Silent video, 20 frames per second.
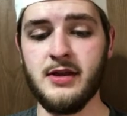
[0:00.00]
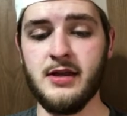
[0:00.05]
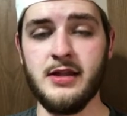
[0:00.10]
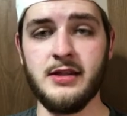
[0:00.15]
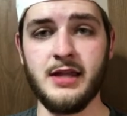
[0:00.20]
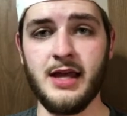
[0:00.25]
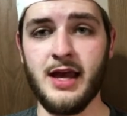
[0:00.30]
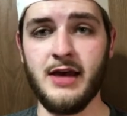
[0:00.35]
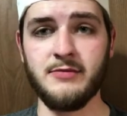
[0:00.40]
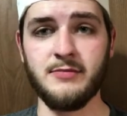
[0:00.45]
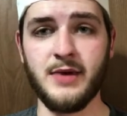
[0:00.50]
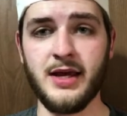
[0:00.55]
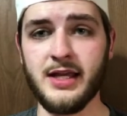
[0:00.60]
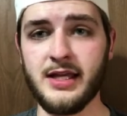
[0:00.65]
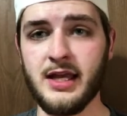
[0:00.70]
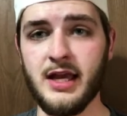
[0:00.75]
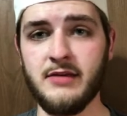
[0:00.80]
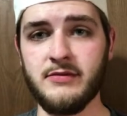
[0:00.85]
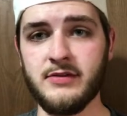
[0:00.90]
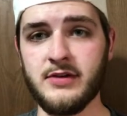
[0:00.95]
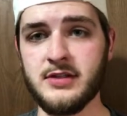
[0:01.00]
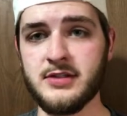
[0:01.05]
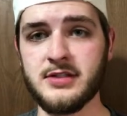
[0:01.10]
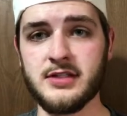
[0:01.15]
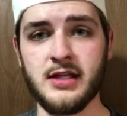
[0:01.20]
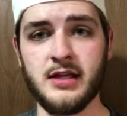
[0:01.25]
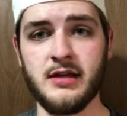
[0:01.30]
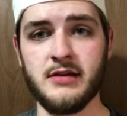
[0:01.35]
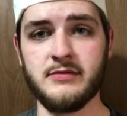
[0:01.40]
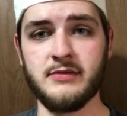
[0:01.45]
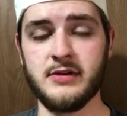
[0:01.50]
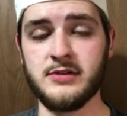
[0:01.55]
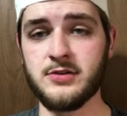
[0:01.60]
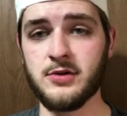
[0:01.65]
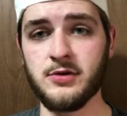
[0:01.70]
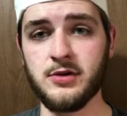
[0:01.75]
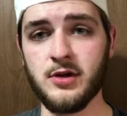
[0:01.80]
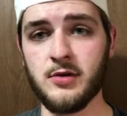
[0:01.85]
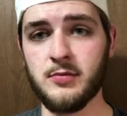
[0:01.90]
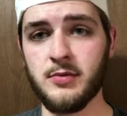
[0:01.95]
They have Mike Evans, they have
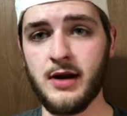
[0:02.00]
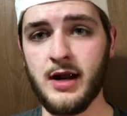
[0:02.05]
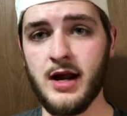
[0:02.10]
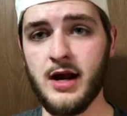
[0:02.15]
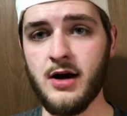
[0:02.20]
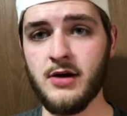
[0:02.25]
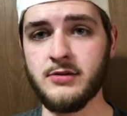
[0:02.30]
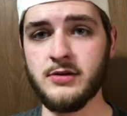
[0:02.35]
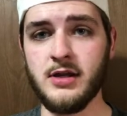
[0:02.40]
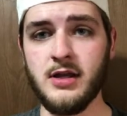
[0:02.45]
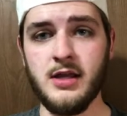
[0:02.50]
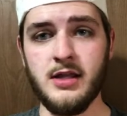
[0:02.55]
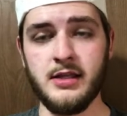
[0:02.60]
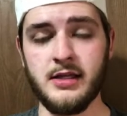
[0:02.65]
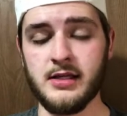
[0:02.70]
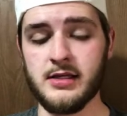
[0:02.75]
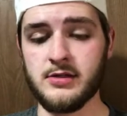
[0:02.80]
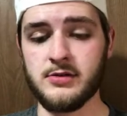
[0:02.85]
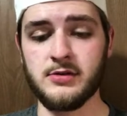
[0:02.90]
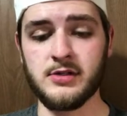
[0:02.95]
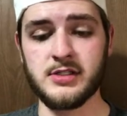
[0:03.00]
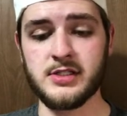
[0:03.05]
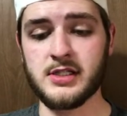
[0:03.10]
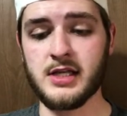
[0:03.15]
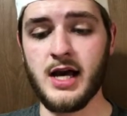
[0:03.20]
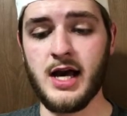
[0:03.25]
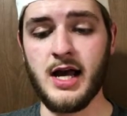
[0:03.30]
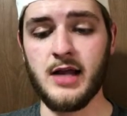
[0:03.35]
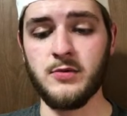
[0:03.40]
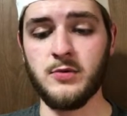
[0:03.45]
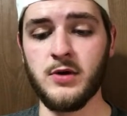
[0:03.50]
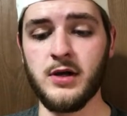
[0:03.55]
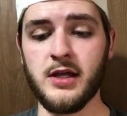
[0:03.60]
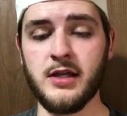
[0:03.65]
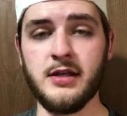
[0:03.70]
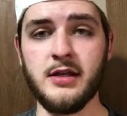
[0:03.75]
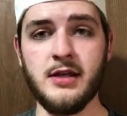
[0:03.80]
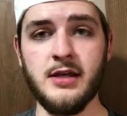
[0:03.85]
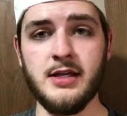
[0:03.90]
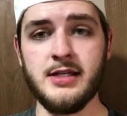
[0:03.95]
Antonio Brown, they got Chris
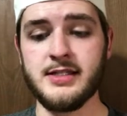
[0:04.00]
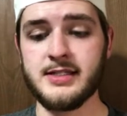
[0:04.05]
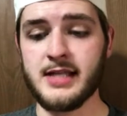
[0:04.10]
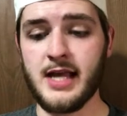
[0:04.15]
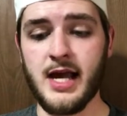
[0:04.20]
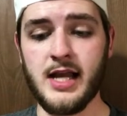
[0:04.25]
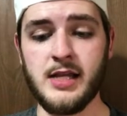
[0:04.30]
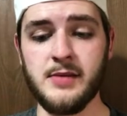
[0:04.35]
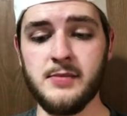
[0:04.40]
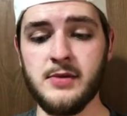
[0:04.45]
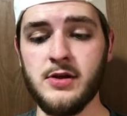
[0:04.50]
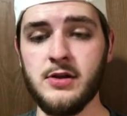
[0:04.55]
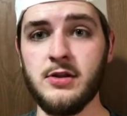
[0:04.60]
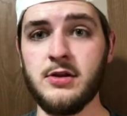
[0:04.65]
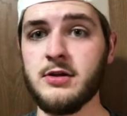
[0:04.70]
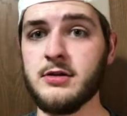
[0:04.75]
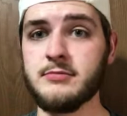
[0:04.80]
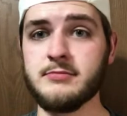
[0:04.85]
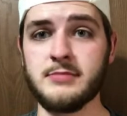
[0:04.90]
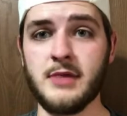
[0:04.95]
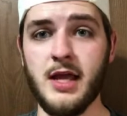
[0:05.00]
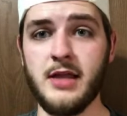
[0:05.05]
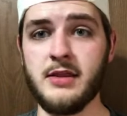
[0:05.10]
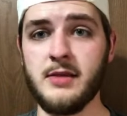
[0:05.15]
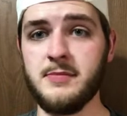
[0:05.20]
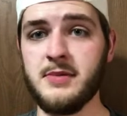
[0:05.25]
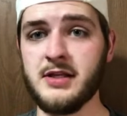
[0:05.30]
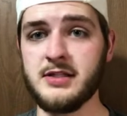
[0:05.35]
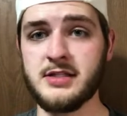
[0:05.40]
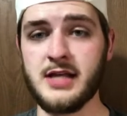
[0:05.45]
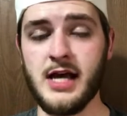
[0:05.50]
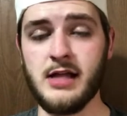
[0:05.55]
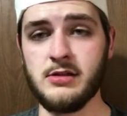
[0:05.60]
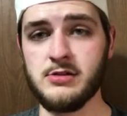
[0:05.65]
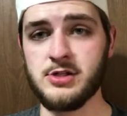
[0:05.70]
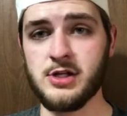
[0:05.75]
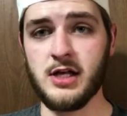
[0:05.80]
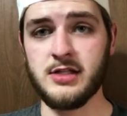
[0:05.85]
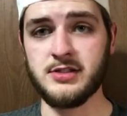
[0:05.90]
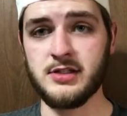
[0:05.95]
Godwin, Scotty Miller, and they picked Tyler
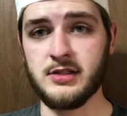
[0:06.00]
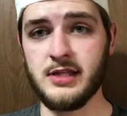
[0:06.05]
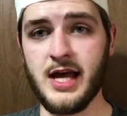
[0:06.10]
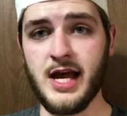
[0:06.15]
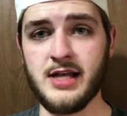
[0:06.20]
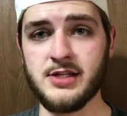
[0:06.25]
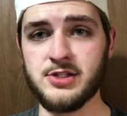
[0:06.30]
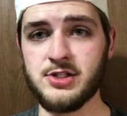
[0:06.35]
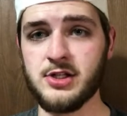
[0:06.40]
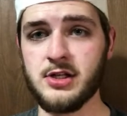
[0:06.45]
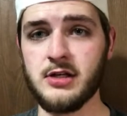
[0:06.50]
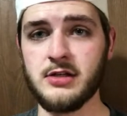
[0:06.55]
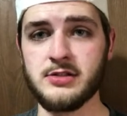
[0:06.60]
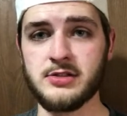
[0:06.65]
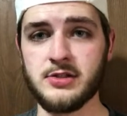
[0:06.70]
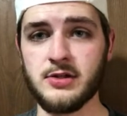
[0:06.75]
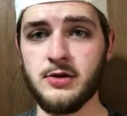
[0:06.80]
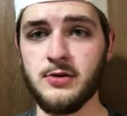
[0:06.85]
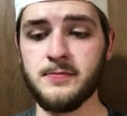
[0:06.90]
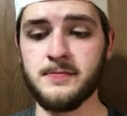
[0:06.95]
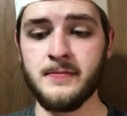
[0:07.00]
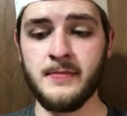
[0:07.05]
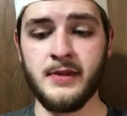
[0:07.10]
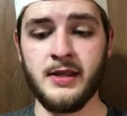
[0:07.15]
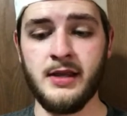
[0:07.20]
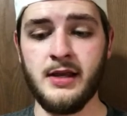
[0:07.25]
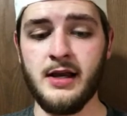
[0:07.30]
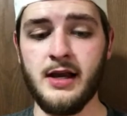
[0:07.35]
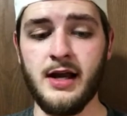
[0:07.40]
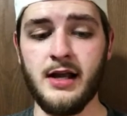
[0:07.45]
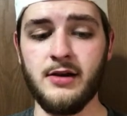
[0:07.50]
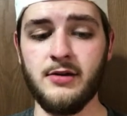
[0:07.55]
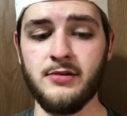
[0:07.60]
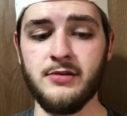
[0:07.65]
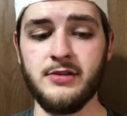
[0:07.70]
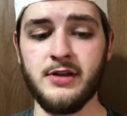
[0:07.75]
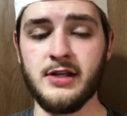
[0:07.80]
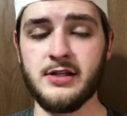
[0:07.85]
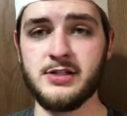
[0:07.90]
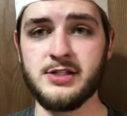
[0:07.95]
Johnson last year. So I don't
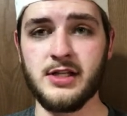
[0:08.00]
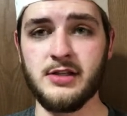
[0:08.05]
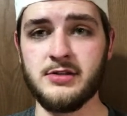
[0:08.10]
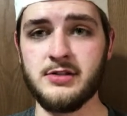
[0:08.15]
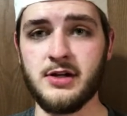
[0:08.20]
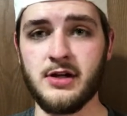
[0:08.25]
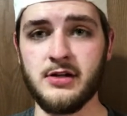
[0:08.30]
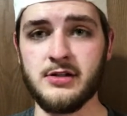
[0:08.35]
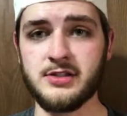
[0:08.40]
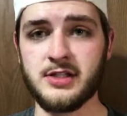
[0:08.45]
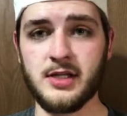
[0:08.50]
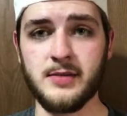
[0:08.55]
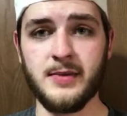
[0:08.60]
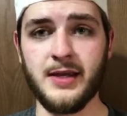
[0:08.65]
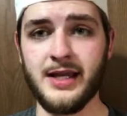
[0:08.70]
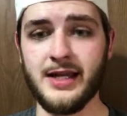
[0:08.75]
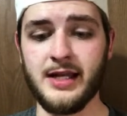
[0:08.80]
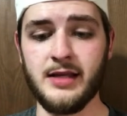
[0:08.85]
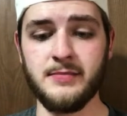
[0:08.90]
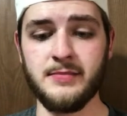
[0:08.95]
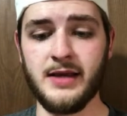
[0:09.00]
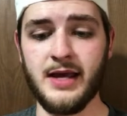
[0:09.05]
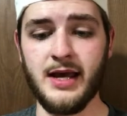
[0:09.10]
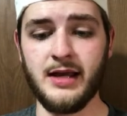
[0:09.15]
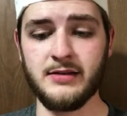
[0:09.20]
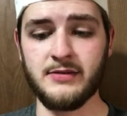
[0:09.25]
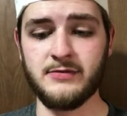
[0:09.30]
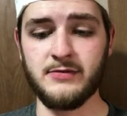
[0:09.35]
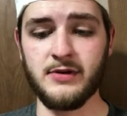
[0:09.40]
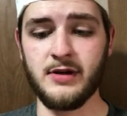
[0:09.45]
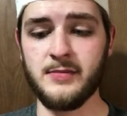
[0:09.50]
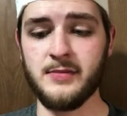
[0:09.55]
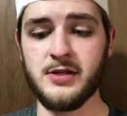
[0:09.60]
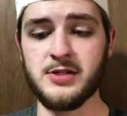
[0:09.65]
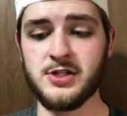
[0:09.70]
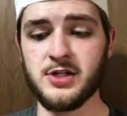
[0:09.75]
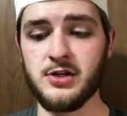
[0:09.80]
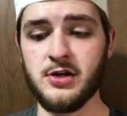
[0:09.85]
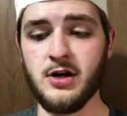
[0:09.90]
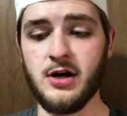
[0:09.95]
think Jalen Darden's going to make an impact very
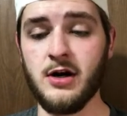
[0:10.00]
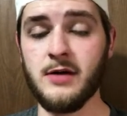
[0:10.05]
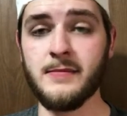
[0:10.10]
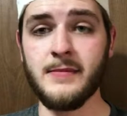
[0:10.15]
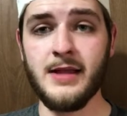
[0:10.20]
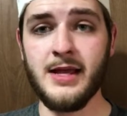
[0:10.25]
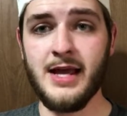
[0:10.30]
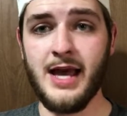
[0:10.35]
much at all.